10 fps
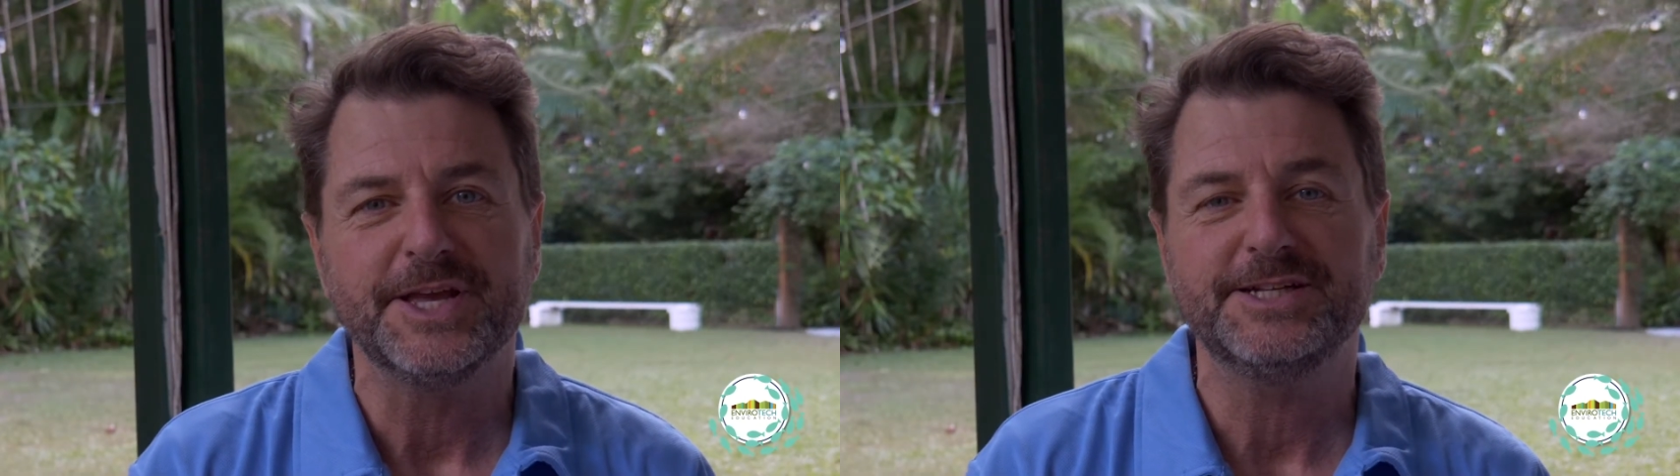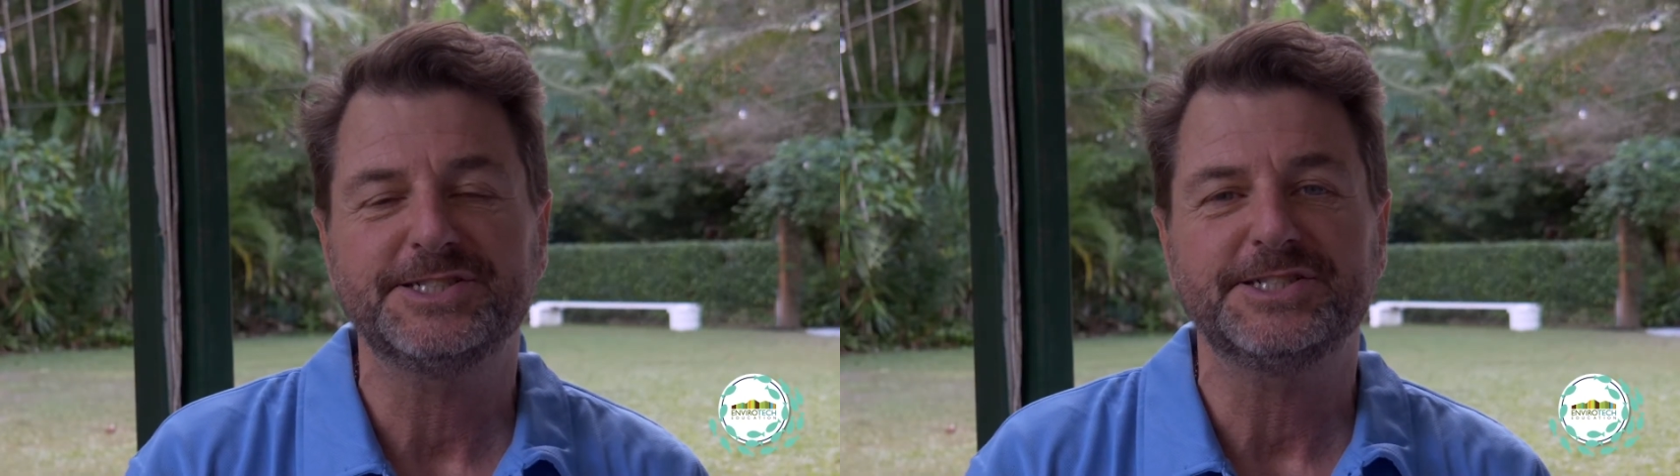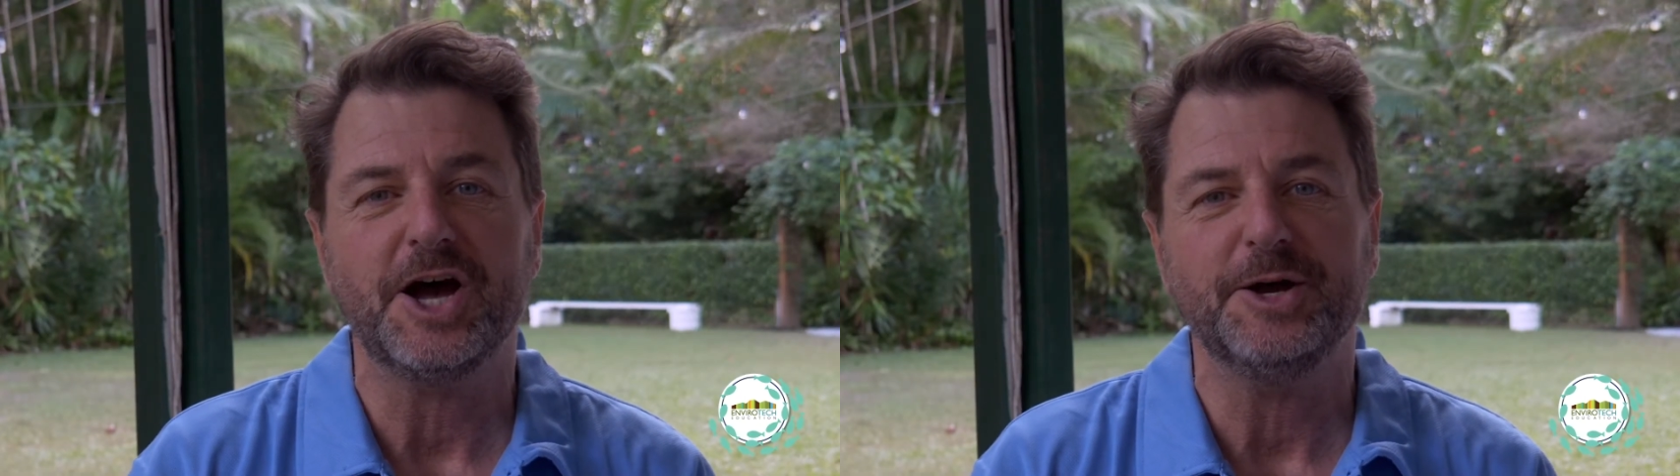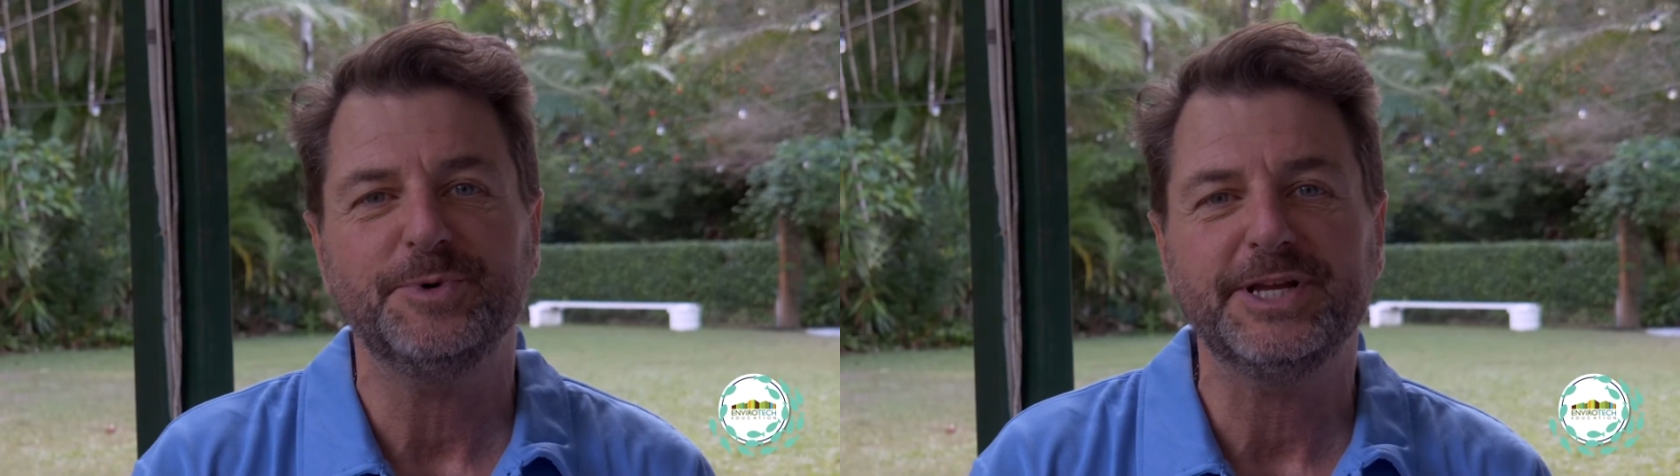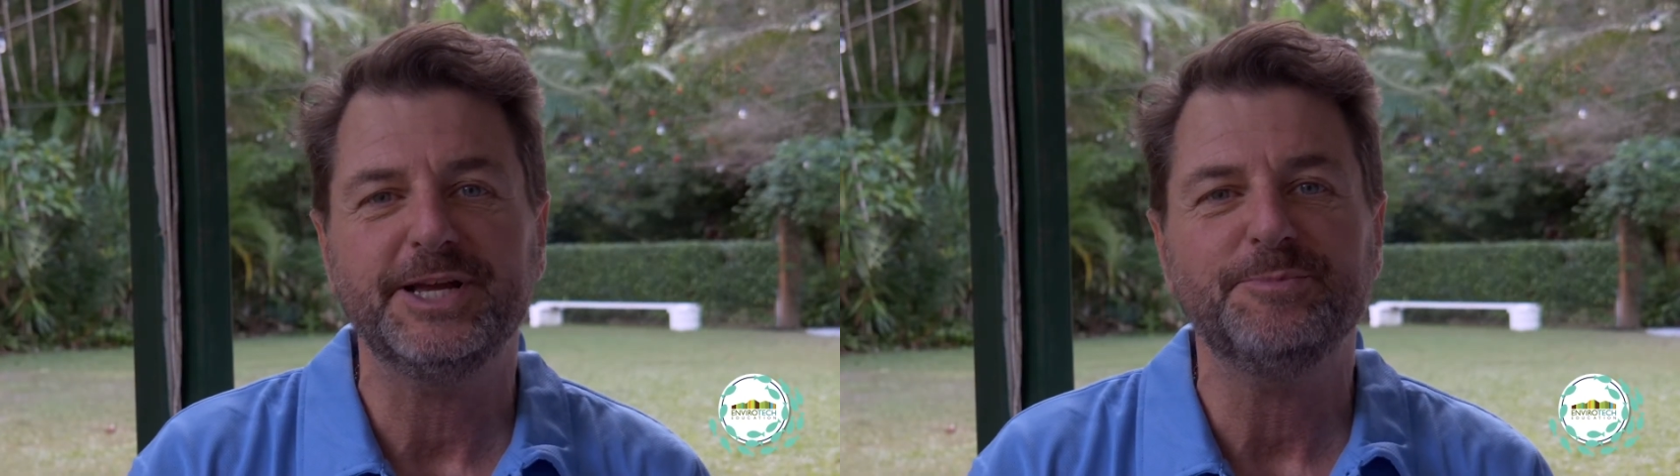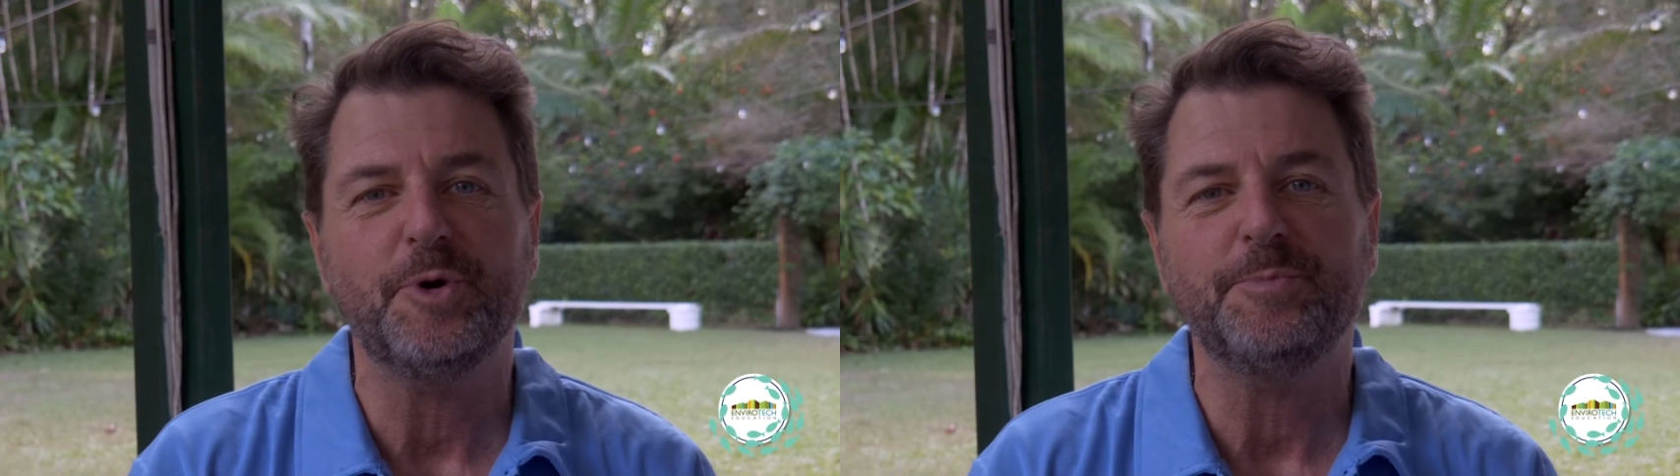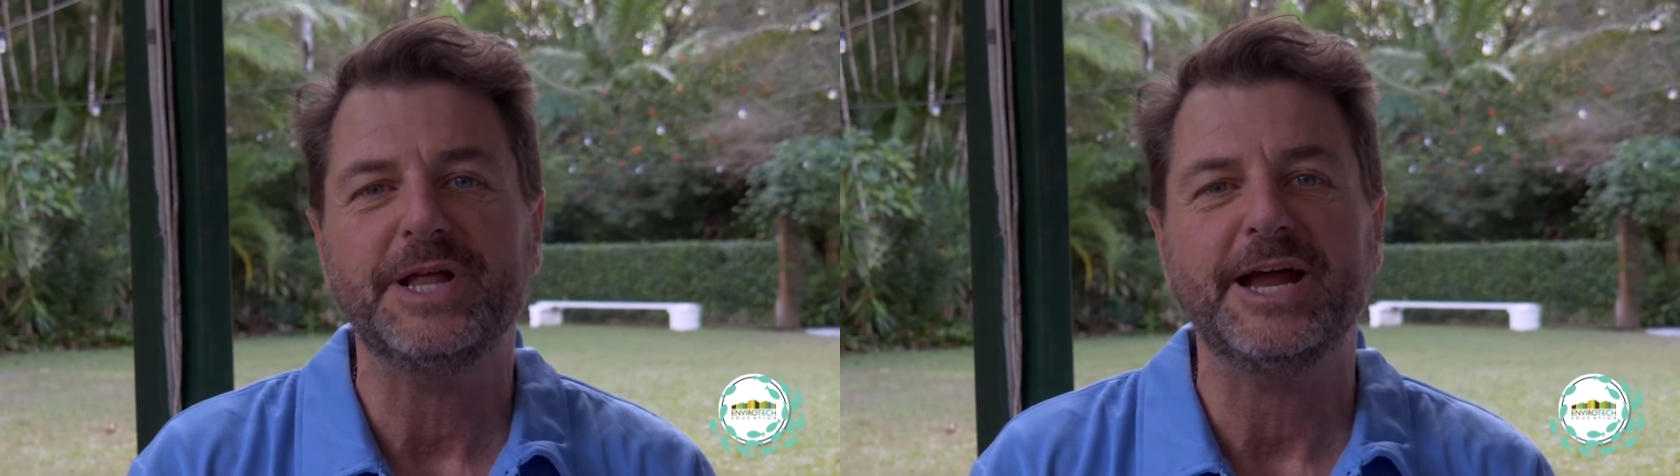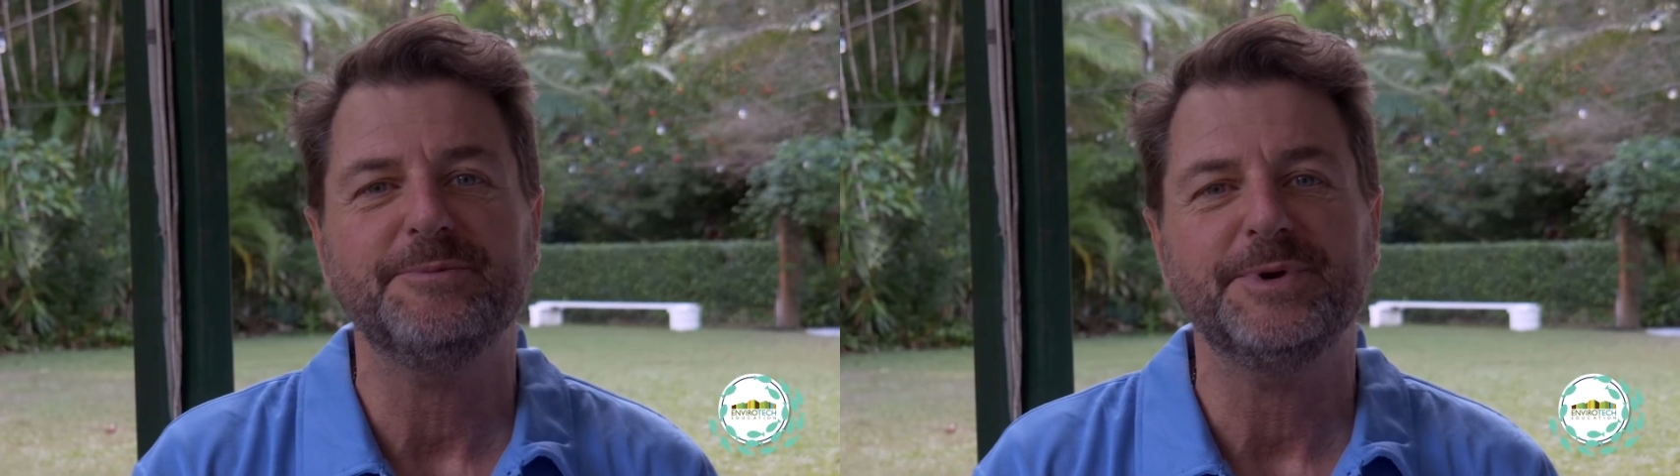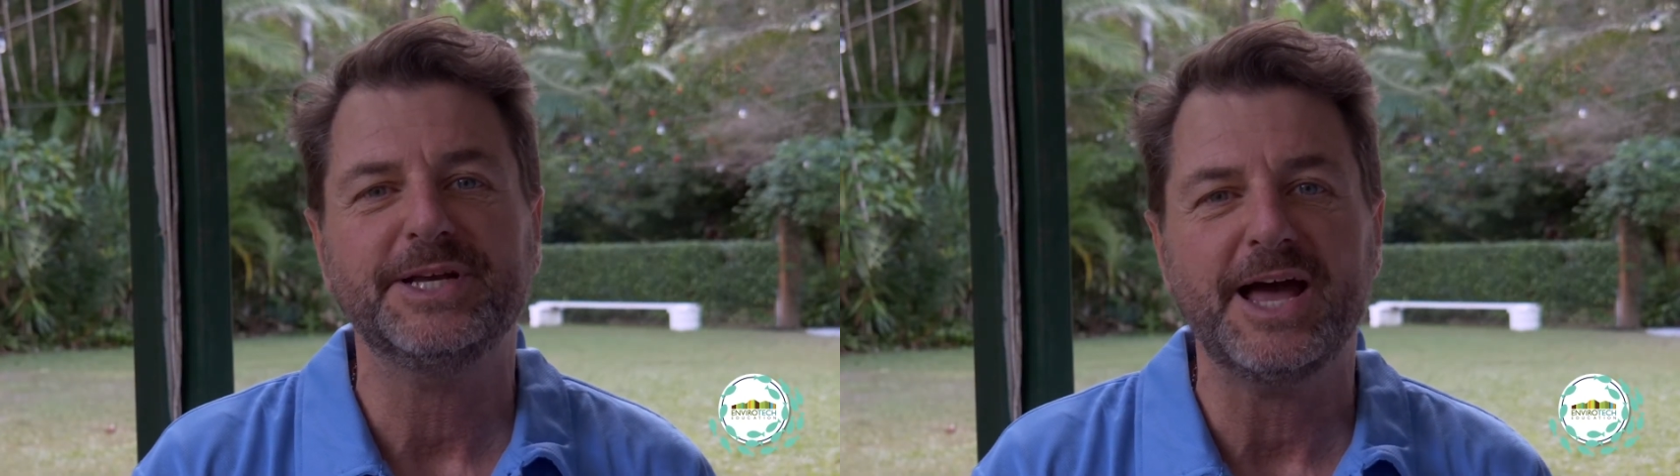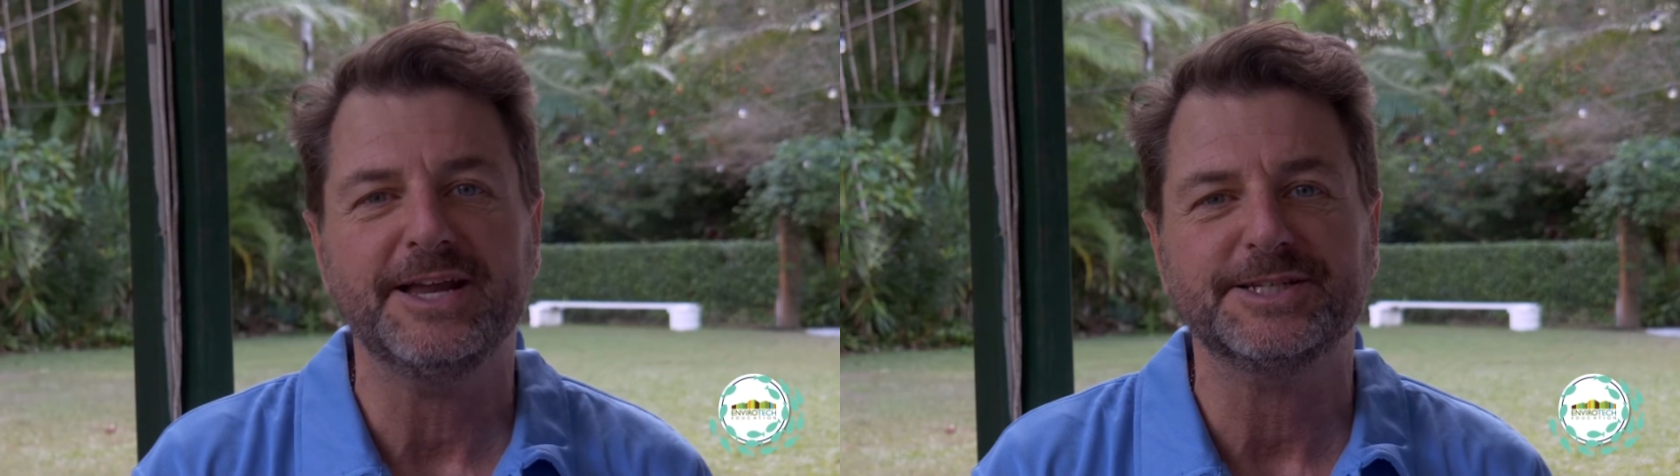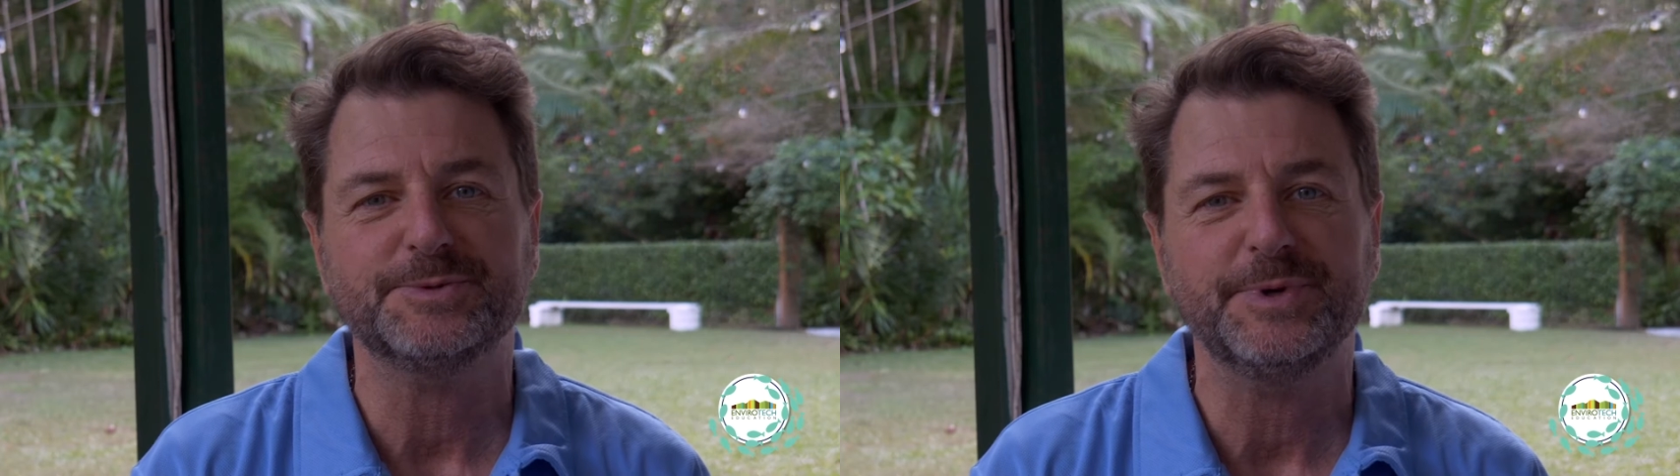It's time we need more planet mechanics.